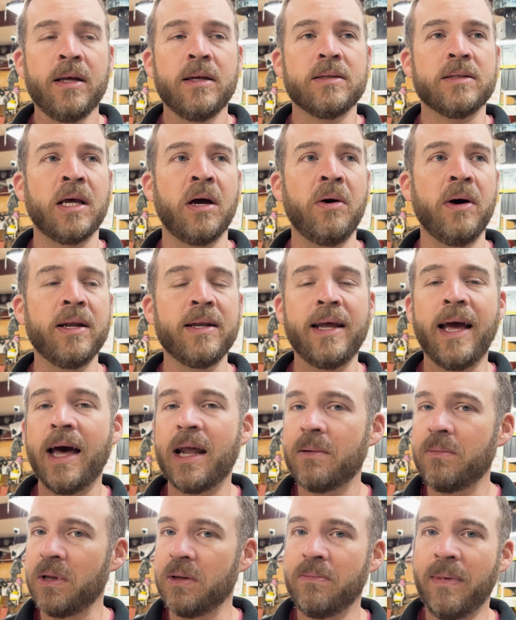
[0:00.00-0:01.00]
So
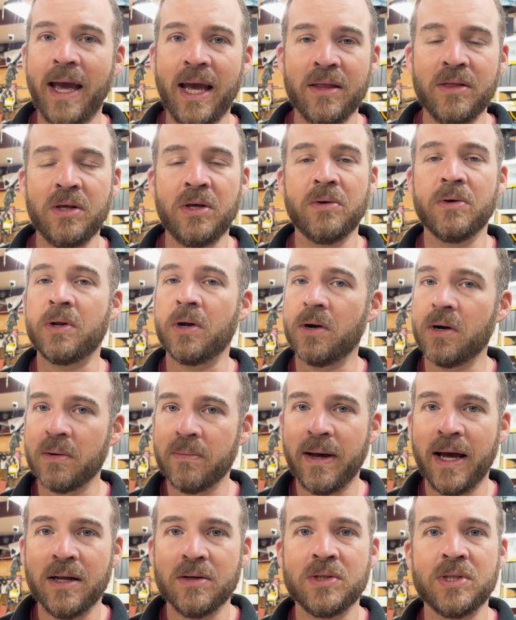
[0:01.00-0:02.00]
undoubtedly, Matthew had heard
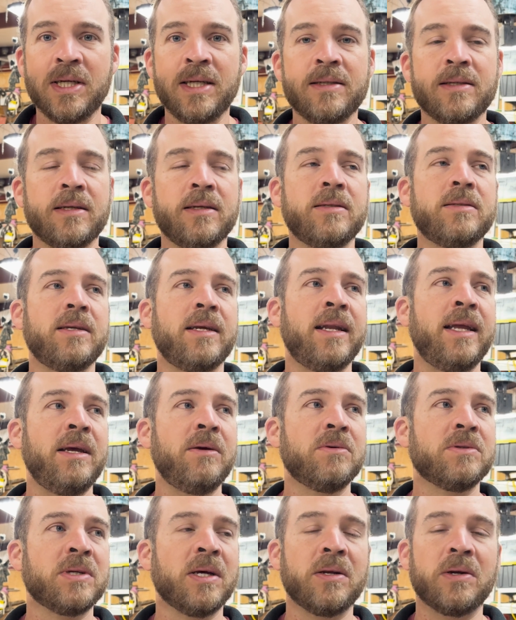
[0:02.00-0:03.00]
about Jesus and
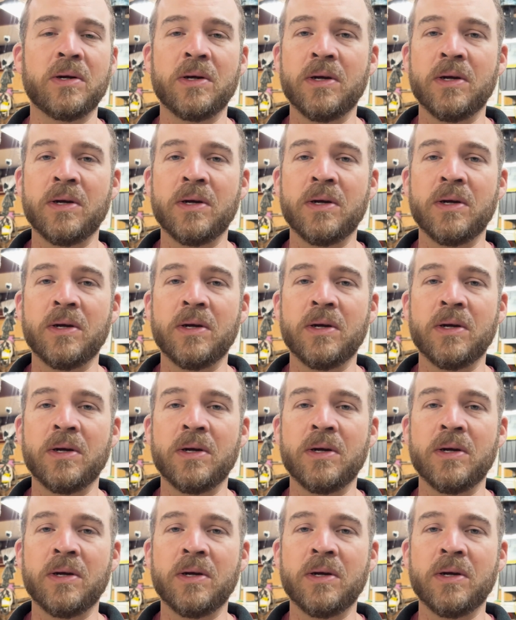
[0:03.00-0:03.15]
he was under